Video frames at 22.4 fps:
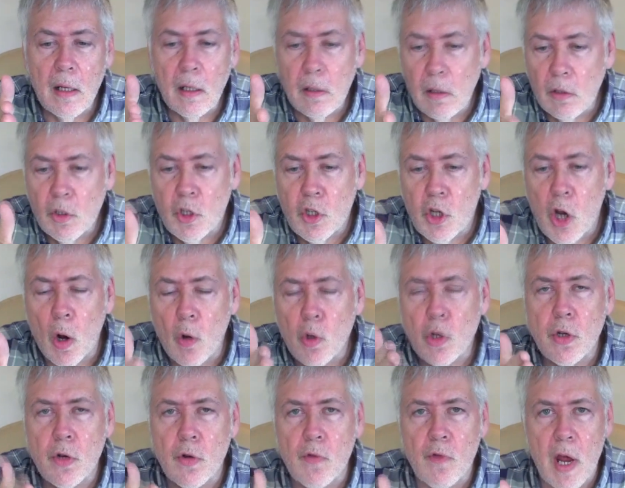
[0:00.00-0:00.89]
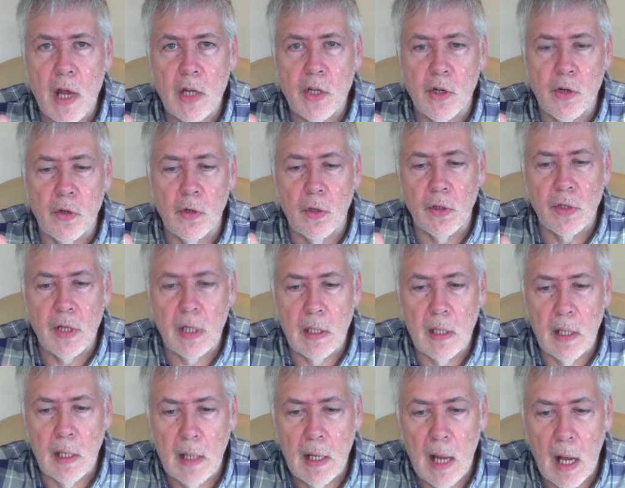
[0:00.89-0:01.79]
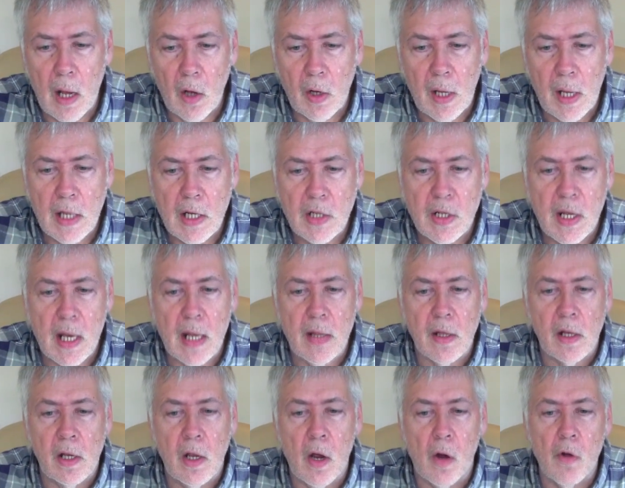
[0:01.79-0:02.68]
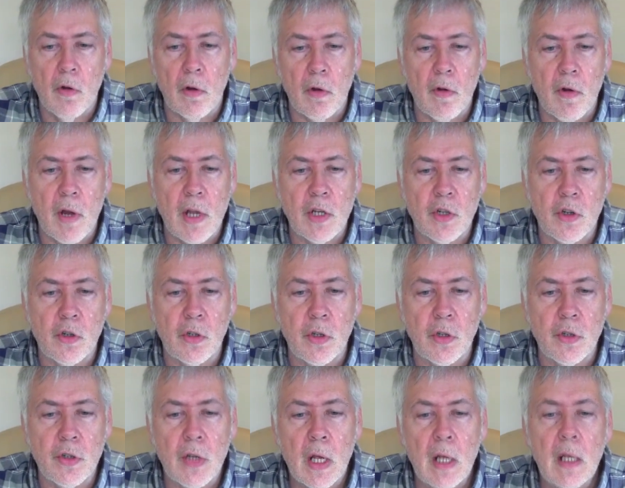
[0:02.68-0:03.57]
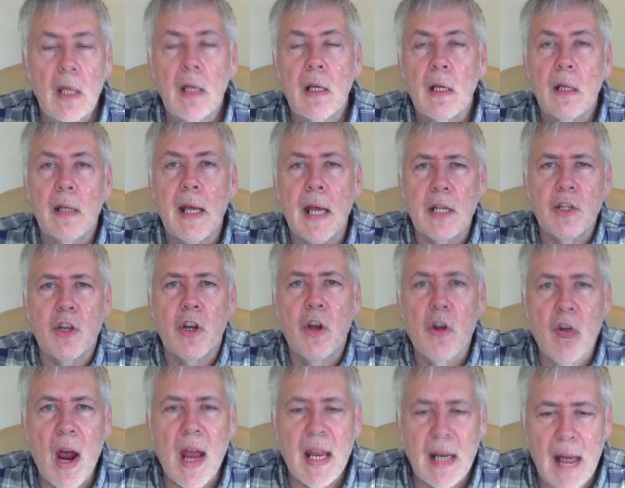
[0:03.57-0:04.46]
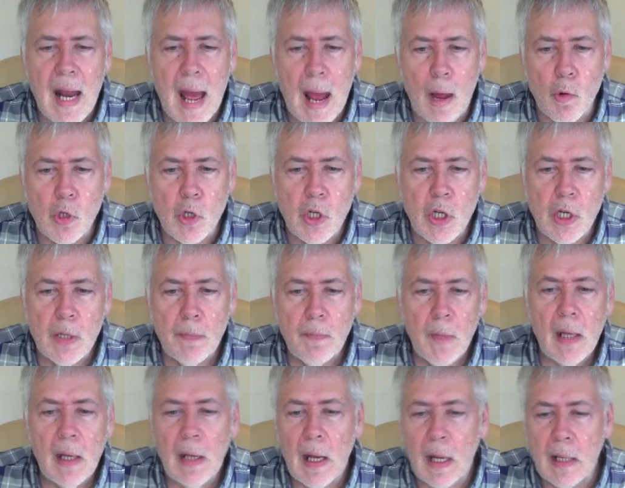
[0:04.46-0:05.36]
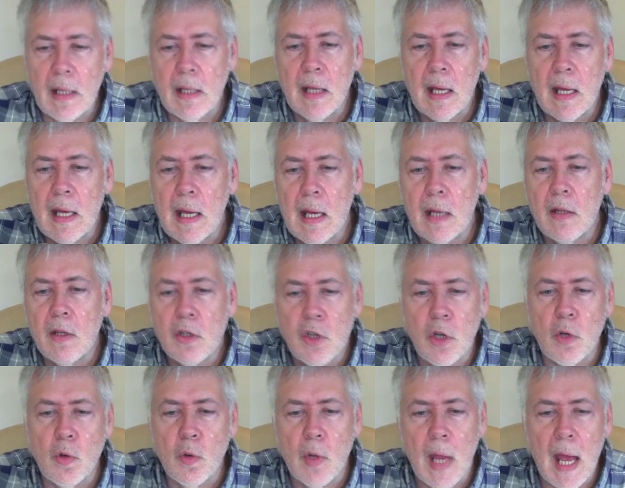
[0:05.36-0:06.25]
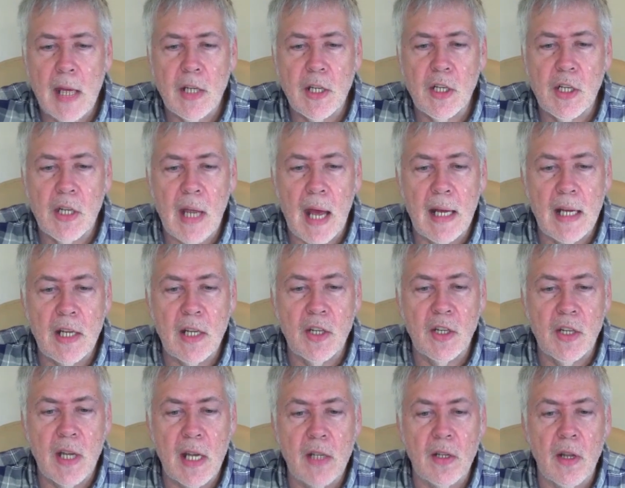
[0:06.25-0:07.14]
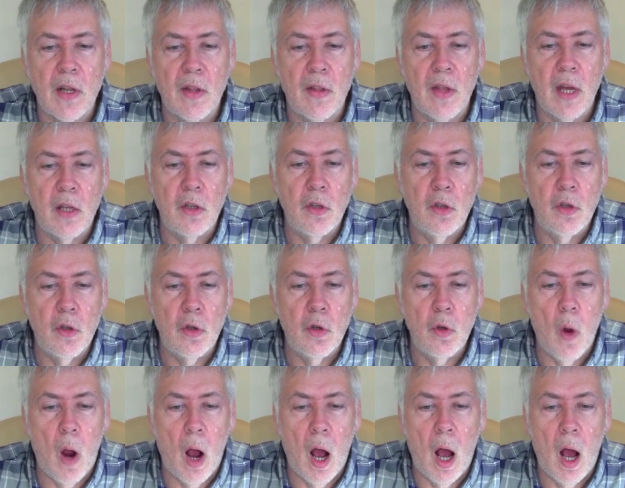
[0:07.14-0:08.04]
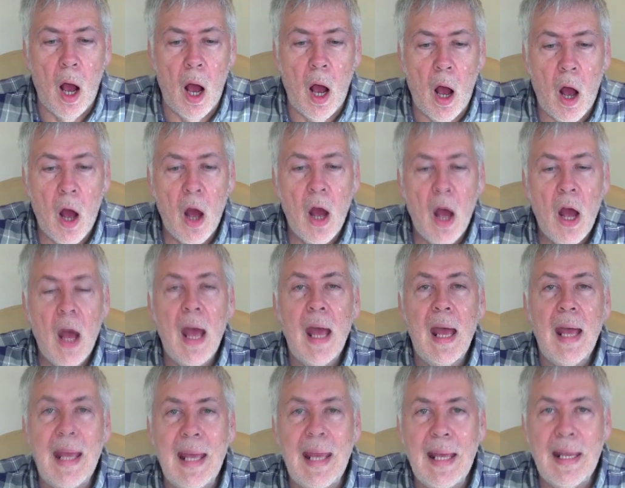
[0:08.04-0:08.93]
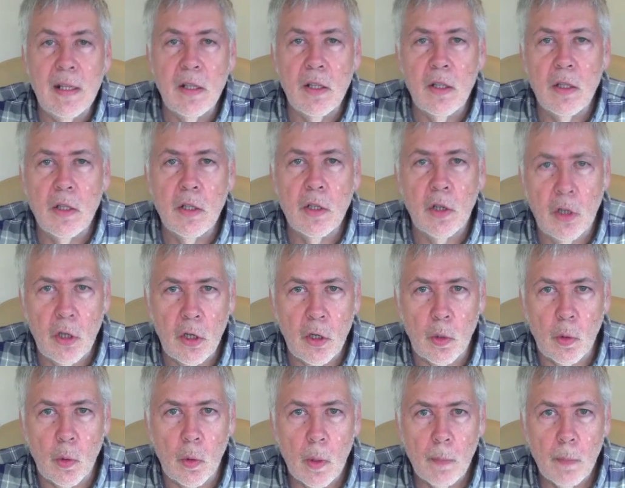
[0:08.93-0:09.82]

chosen restaurant, in our case there the Coral restaurant, gets greyed out, and in there 2 guests, and it says that you are in the queue.